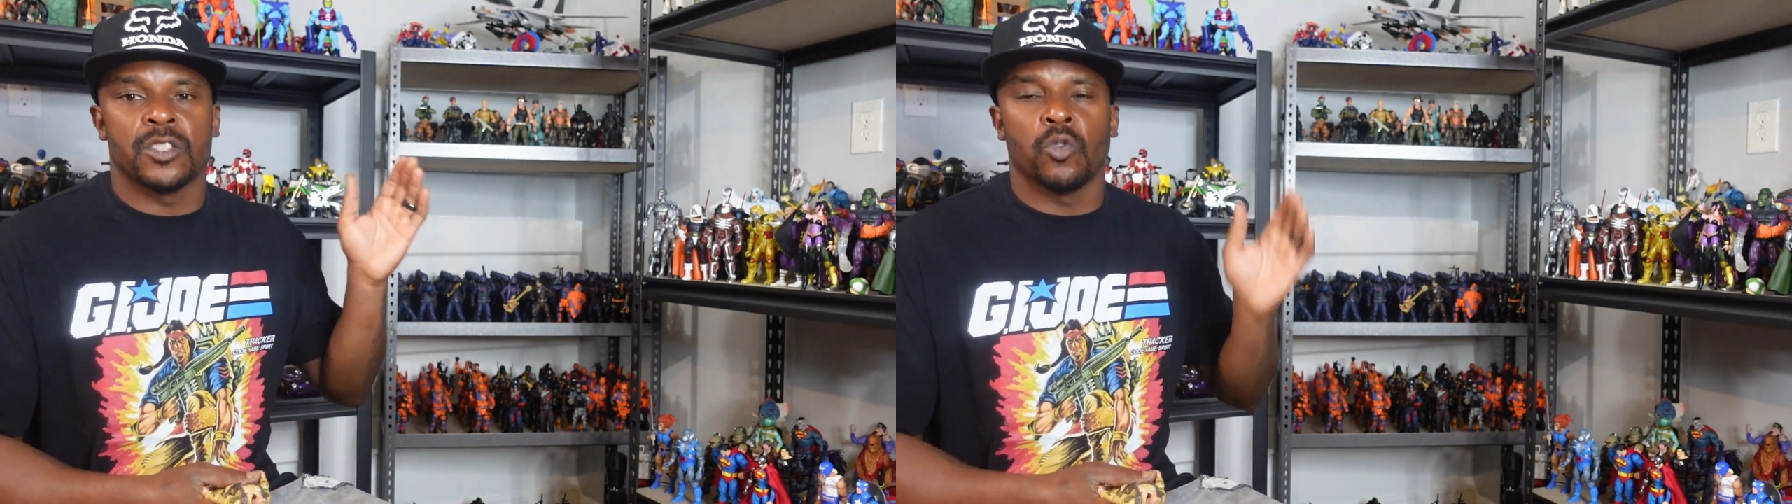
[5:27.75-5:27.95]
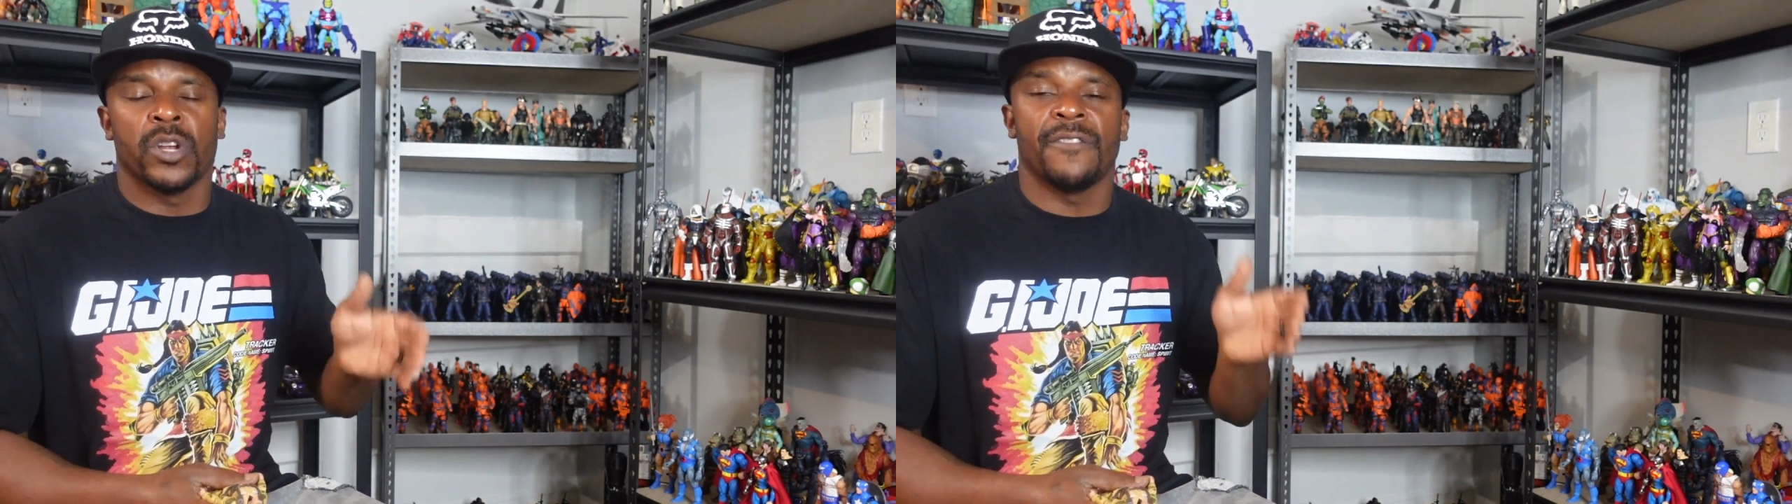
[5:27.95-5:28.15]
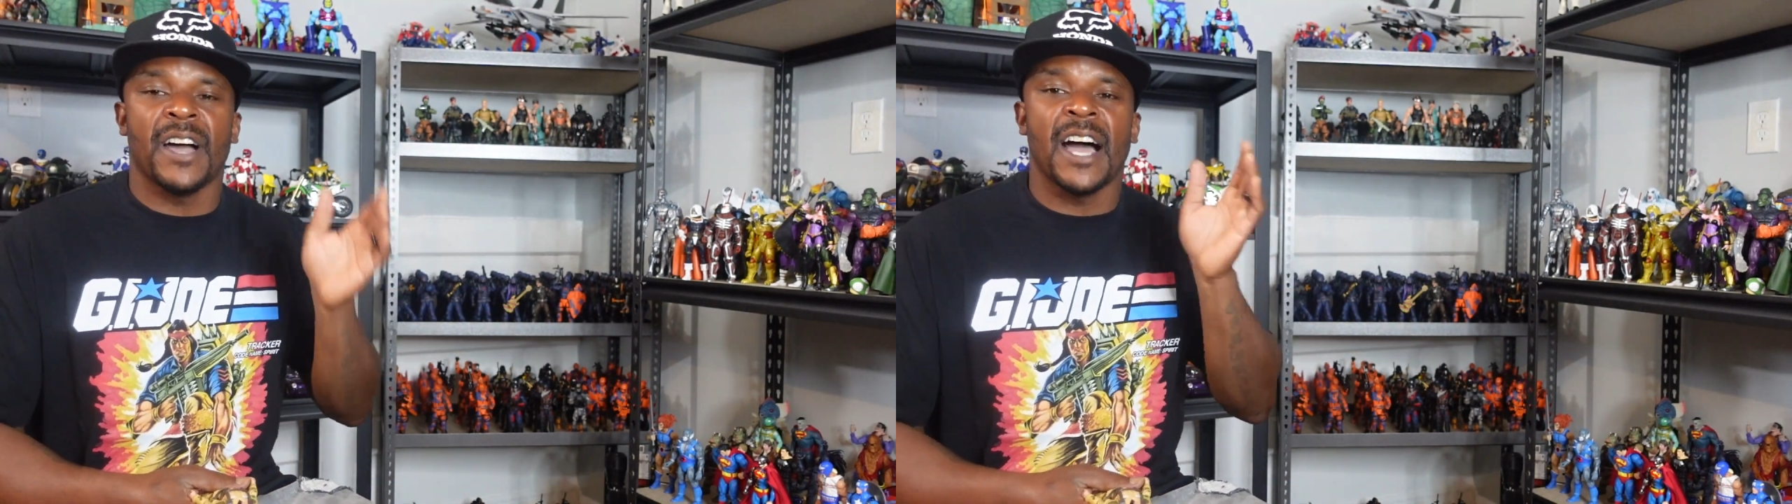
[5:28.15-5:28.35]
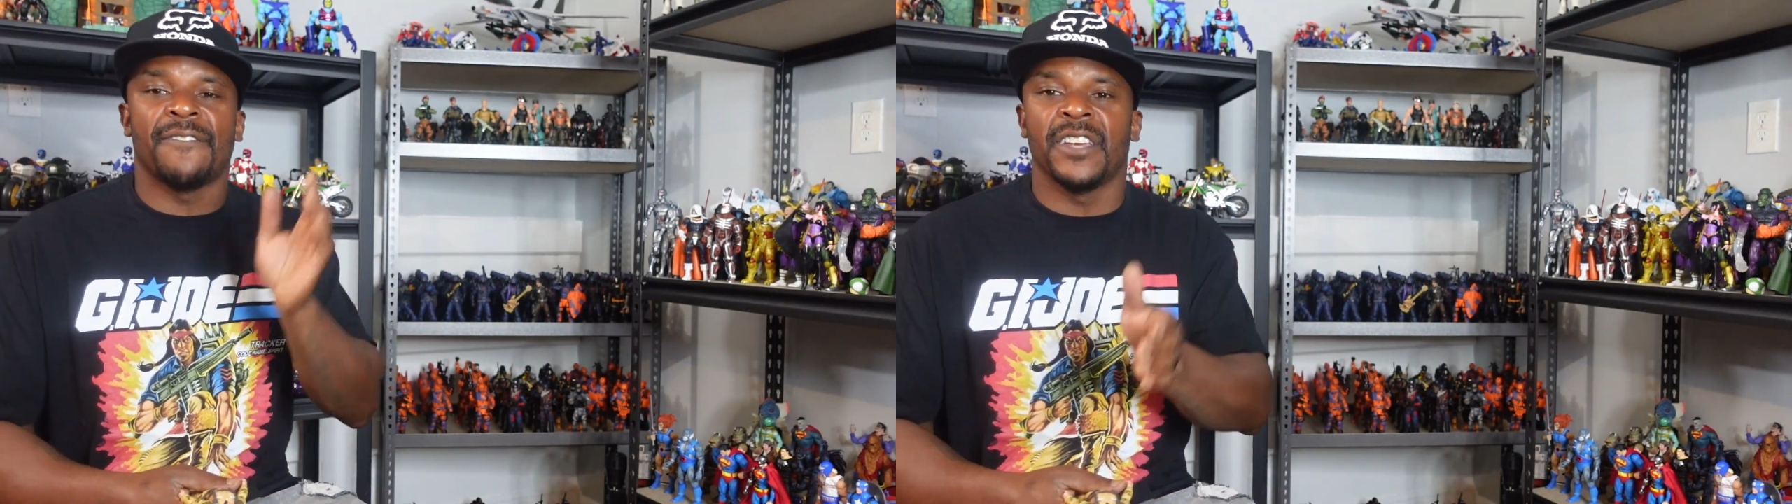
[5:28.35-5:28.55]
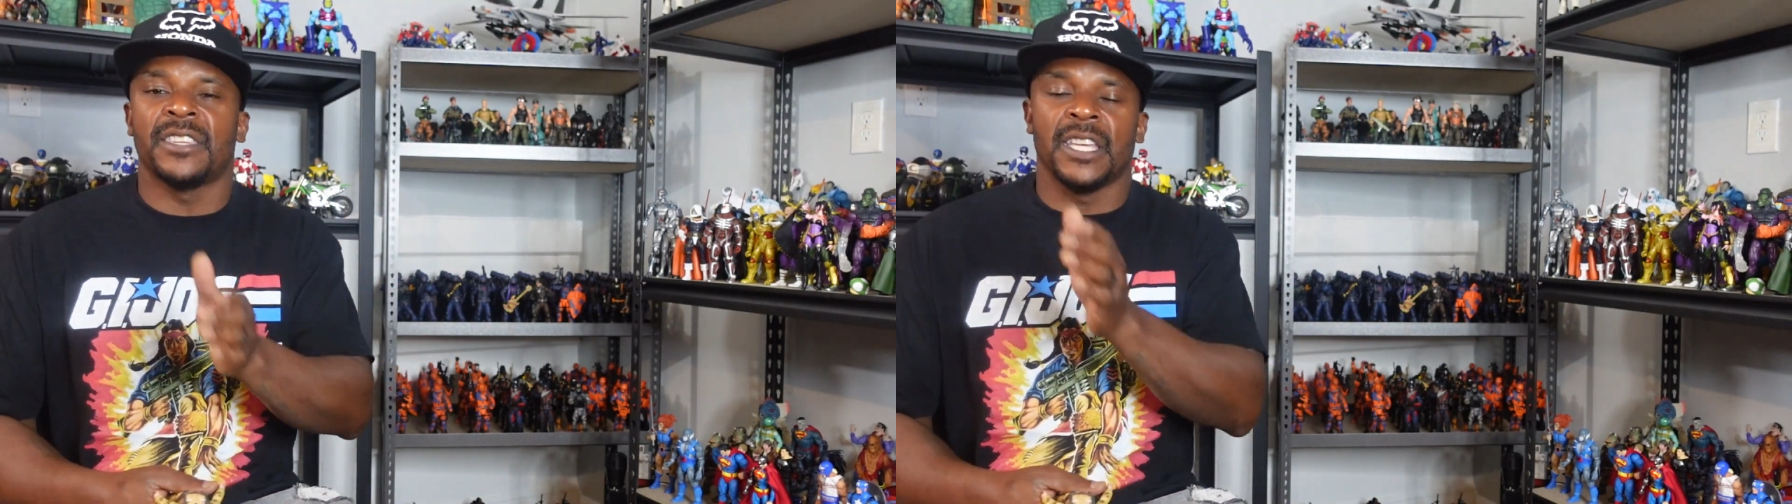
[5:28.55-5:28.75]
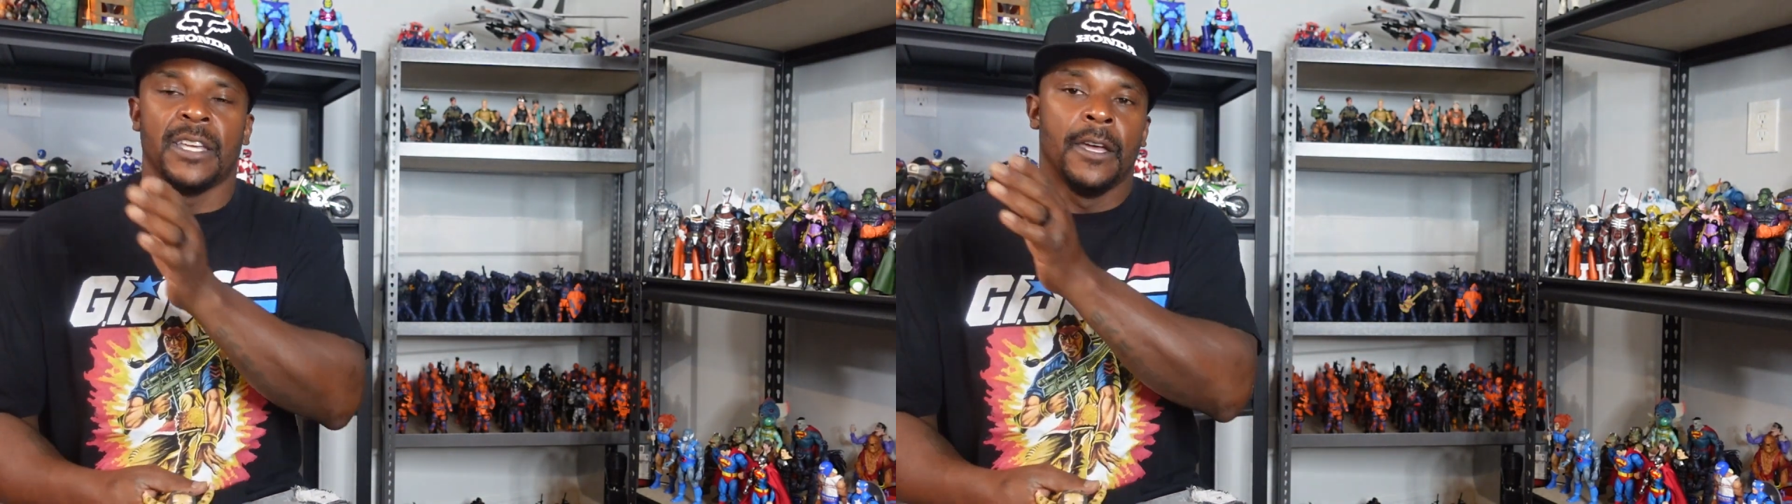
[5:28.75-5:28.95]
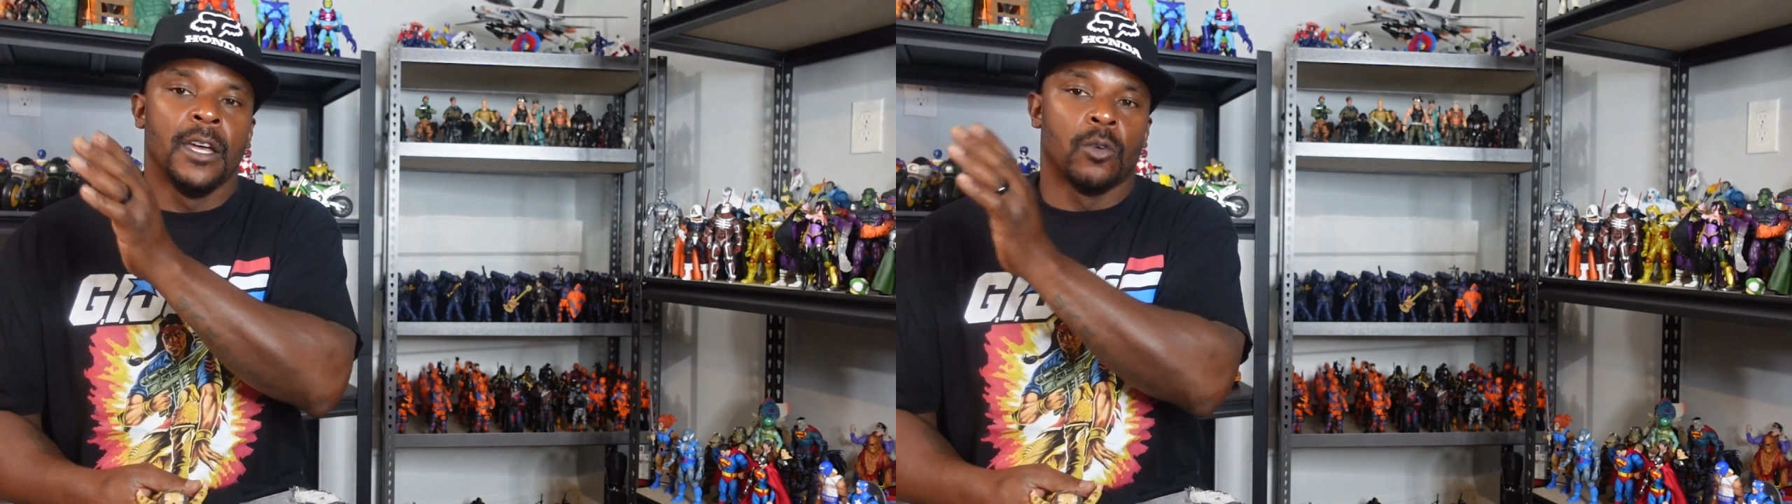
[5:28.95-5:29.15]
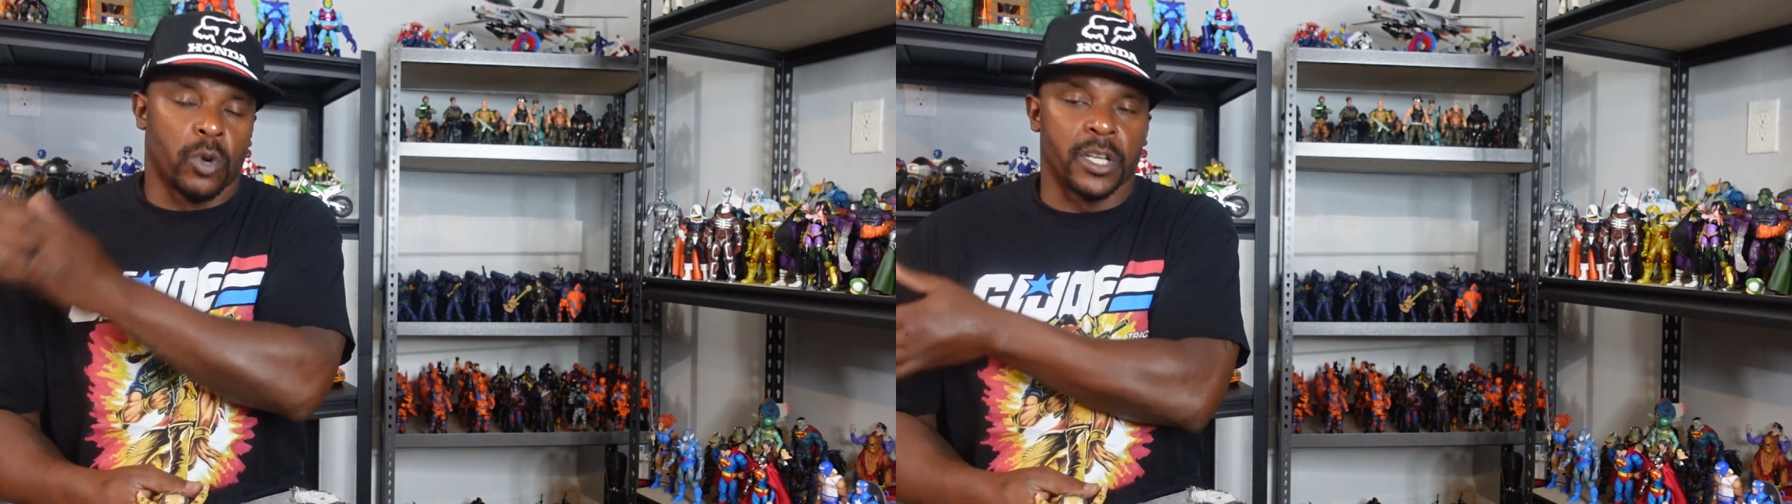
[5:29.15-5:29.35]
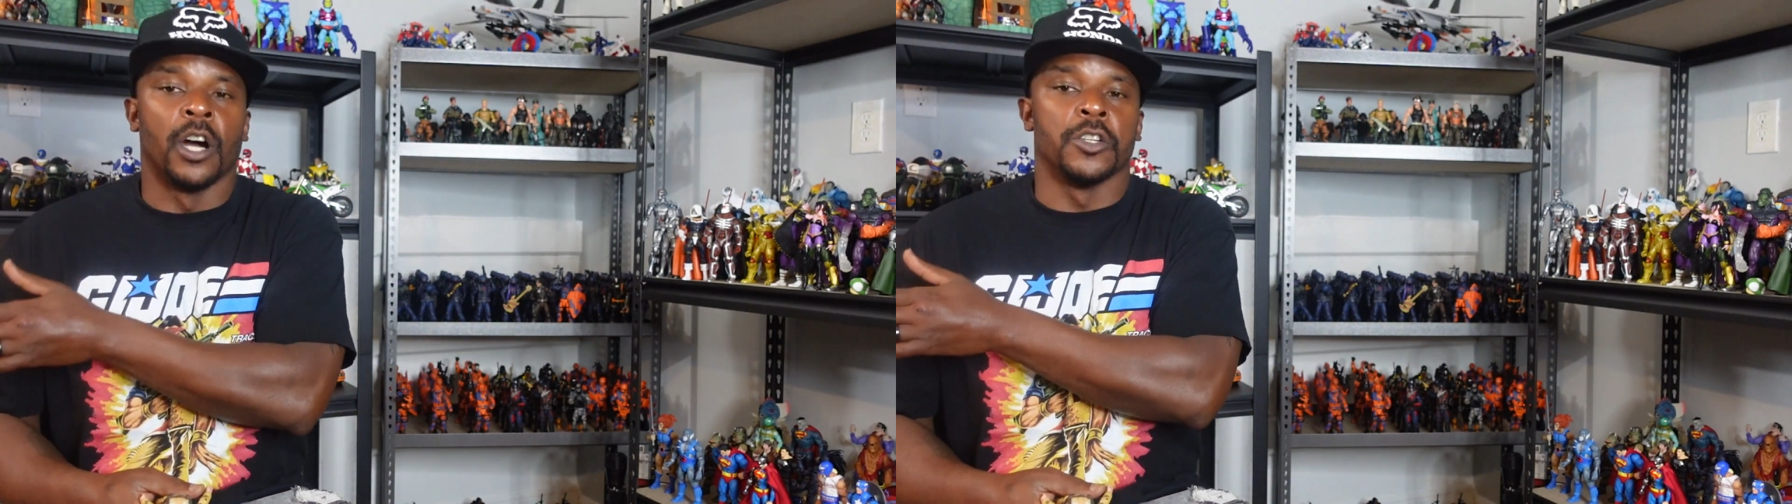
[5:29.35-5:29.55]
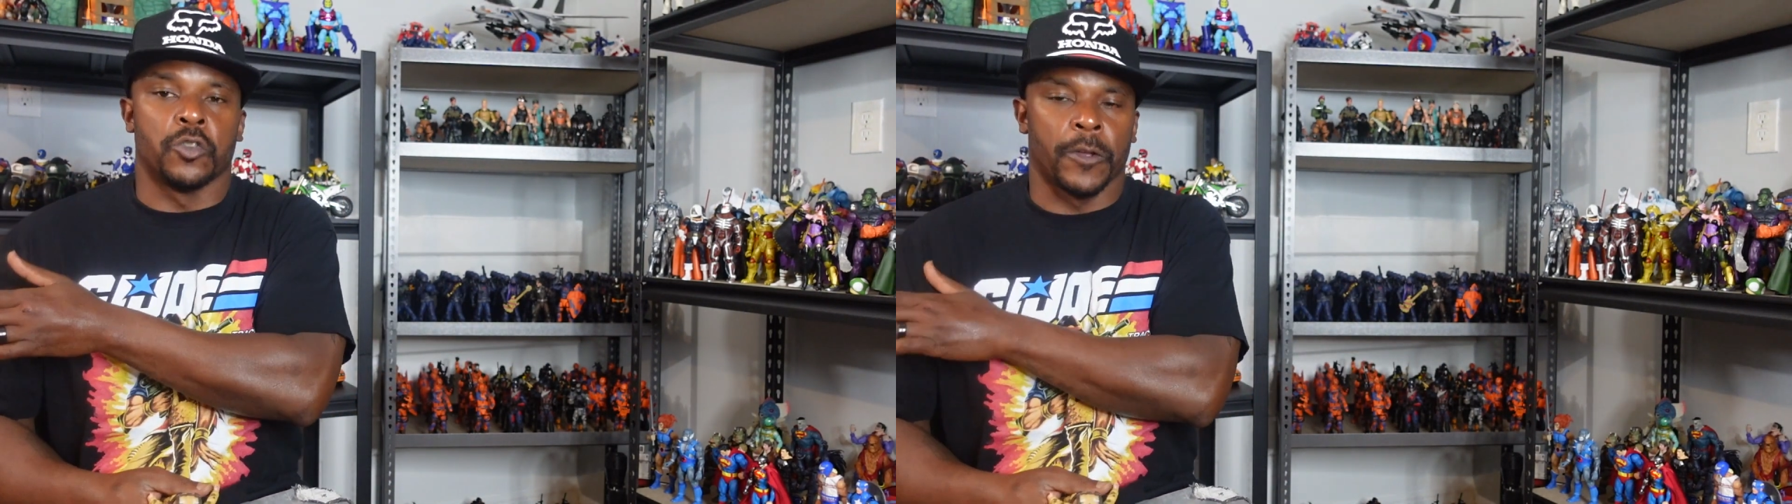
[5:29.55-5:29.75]
25, 50,
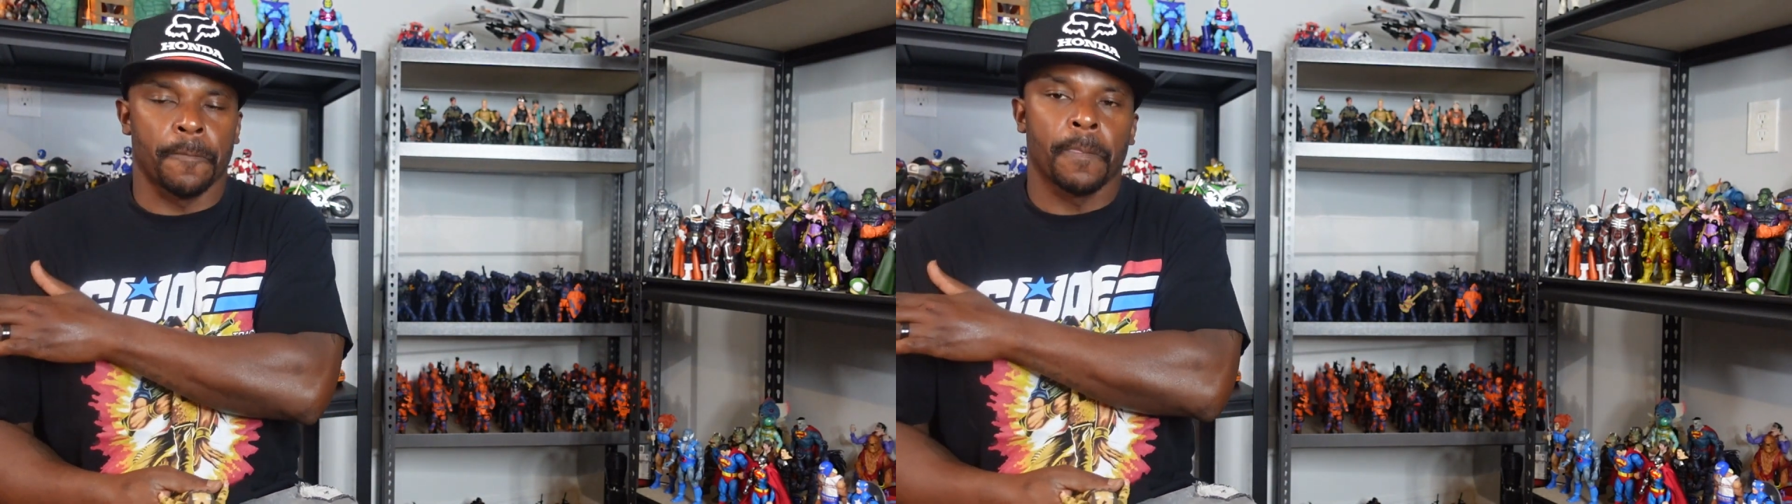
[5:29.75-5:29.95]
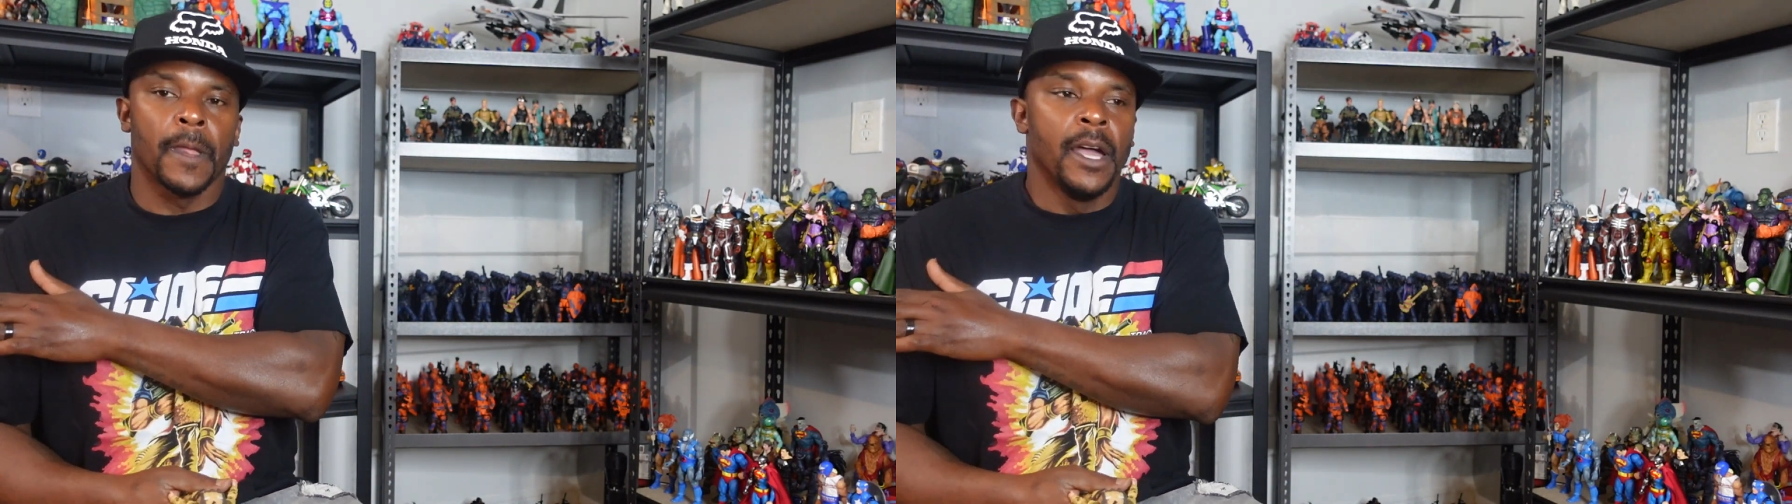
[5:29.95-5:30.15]
100.